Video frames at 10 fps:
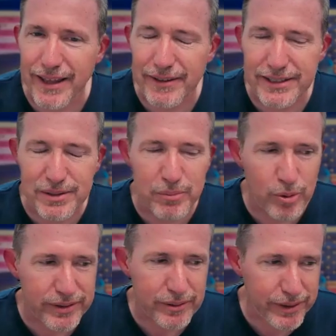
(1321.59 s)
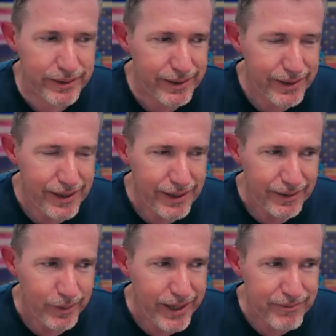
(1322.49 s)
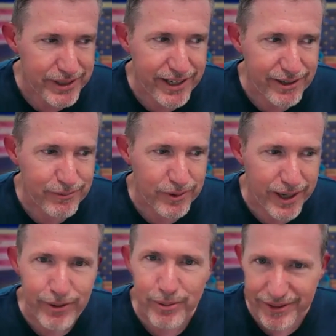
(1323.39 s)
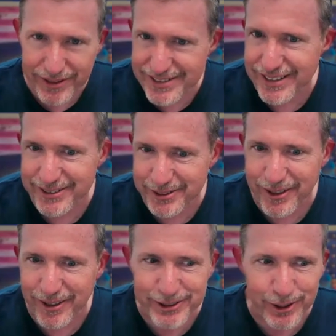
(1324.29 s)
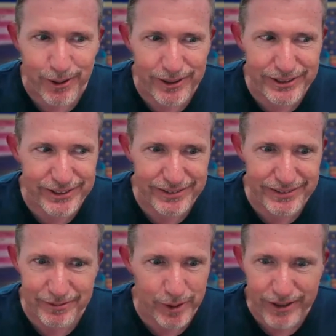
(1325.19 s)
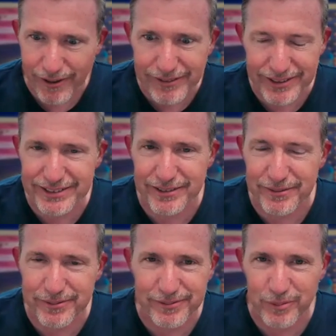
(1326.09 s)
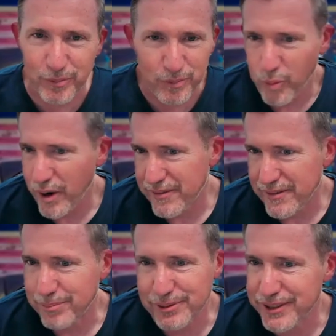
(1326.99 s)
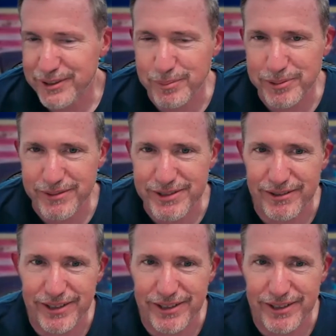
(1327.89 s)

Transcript: I think it's important that we have to care for everyone that's under our charge, regardless of where their political beliefs are.